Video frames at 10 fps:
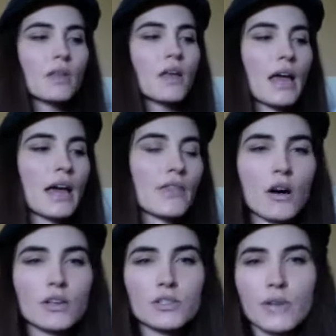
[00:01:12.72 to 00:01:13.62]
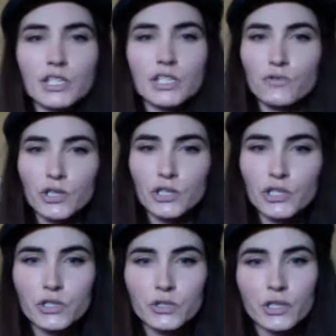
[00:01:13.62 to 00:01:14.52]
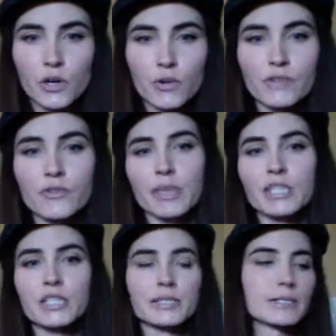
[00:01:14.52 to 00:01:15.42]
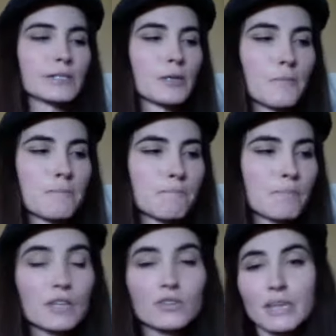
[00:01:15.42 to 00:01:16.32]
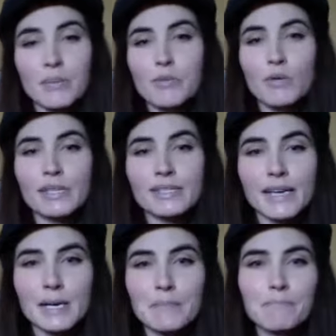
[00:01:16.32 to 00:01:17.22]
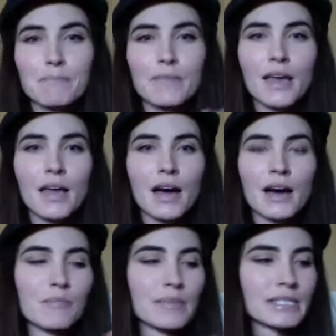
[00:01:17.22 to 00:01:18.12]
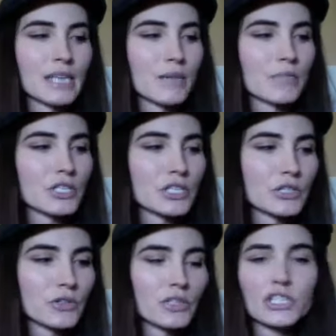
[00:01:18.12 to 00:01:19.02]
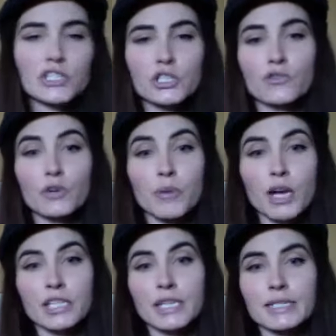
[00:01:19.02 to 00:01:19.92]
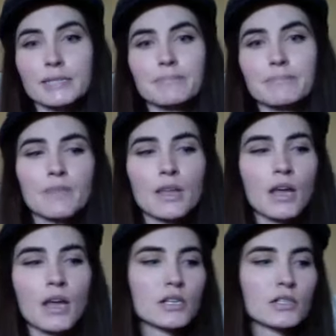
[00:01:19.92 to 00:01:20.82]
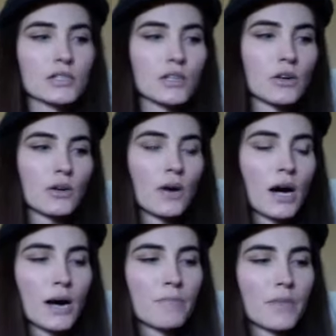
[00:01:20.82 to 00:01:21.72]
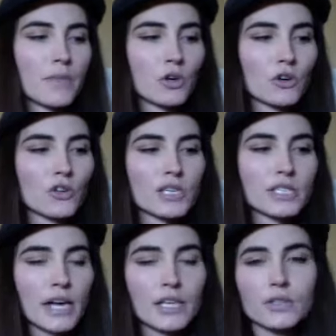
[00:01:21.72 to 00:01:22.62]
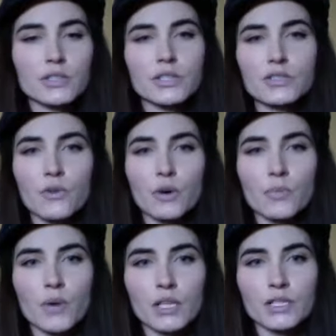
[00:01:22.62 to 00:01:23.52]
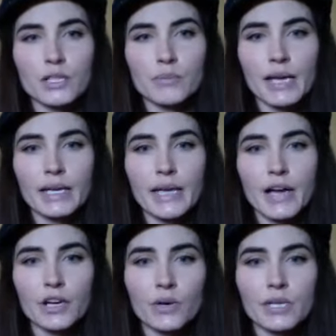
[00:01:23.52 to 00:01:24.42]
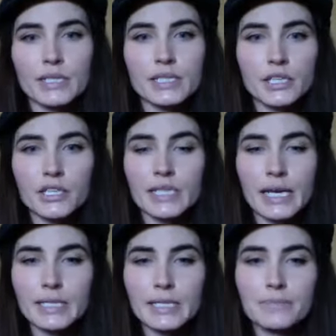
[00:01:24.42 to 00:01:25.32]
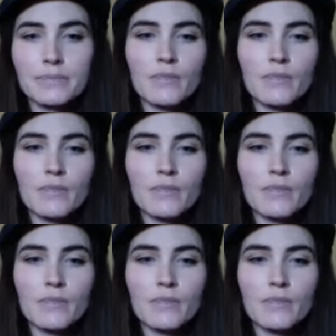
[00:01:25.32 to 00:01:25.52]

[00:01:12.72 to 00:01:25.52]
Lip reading: And they'll also ask you for your student loan information. So step number 1, sign up. And step number 2, you need to search for a project. So if you go to their site, you can search for a project by category, city, or state.